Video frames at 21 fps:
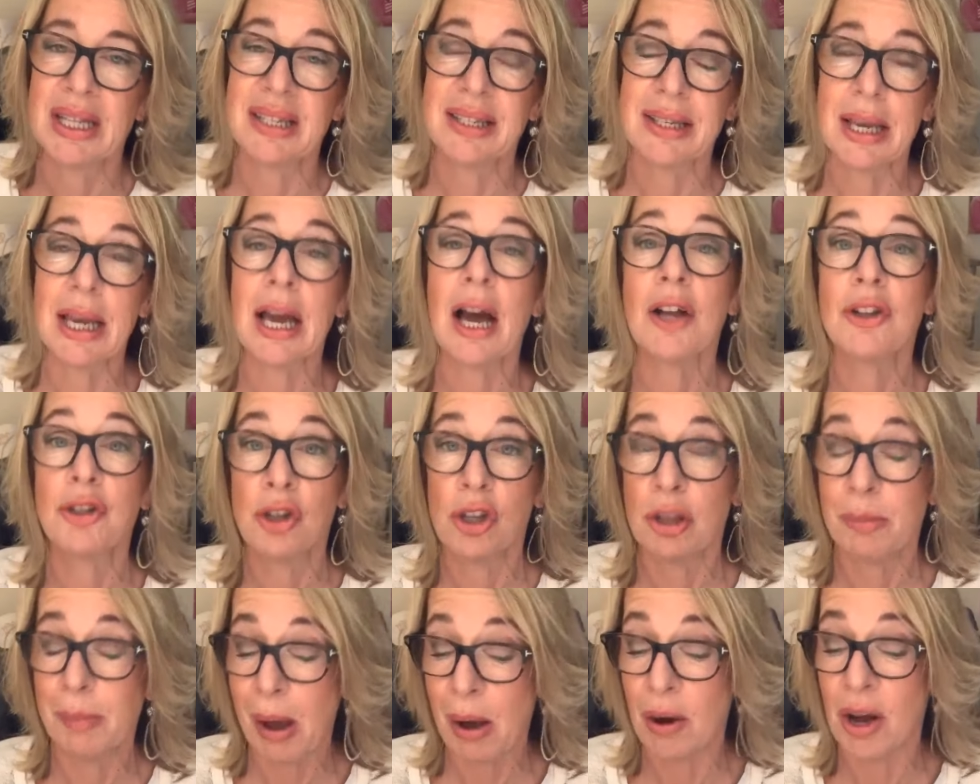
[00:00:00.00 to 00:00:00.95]
And C, I
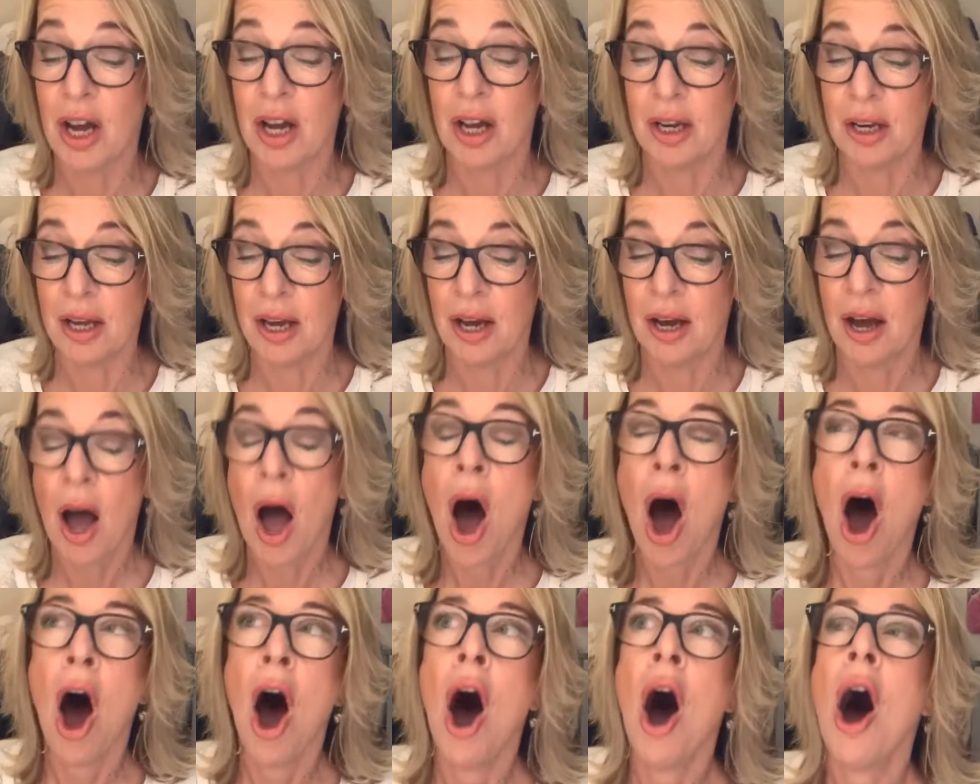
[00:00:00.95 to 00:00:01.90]
took them out earlier.
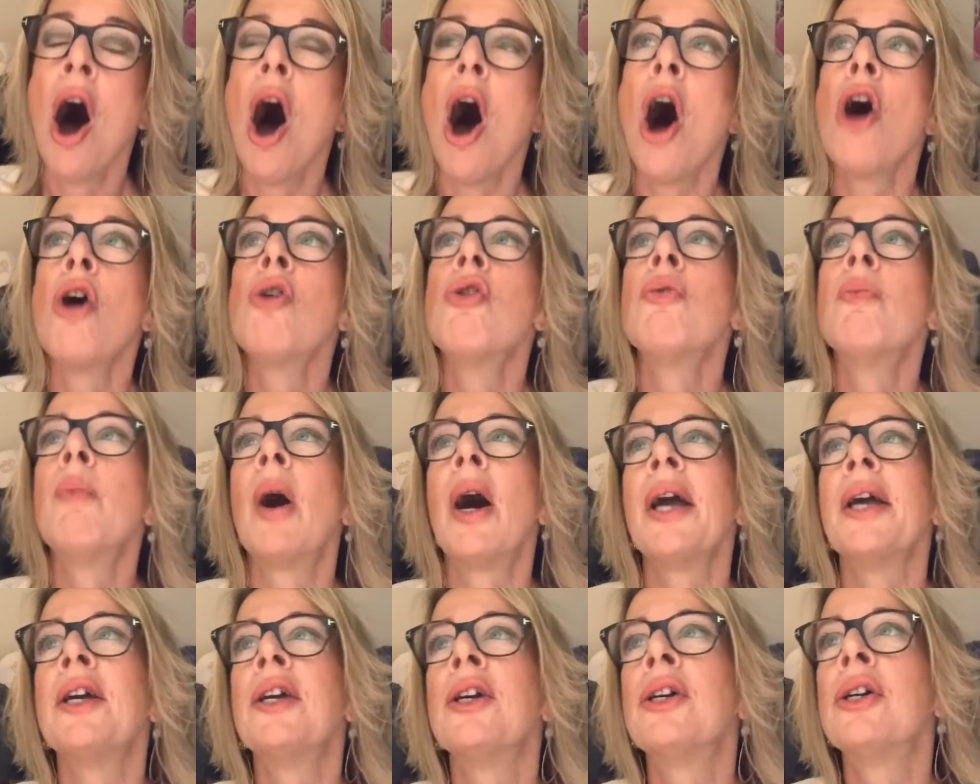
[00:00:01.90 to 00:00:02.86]
Oh,
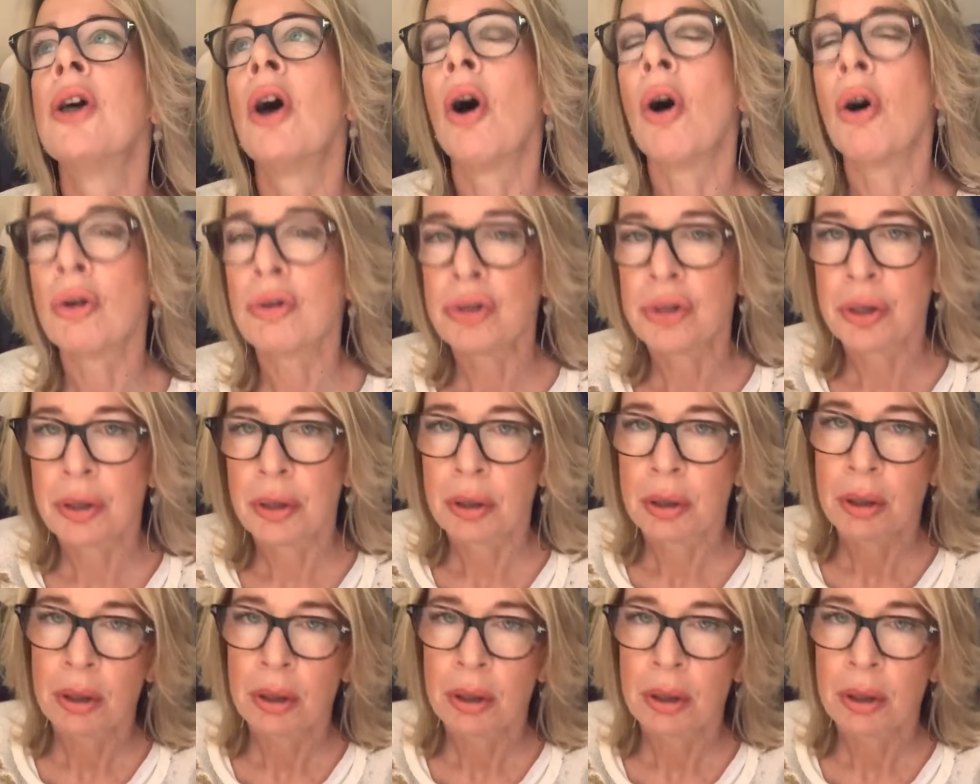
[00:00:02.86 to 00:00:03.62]
my God.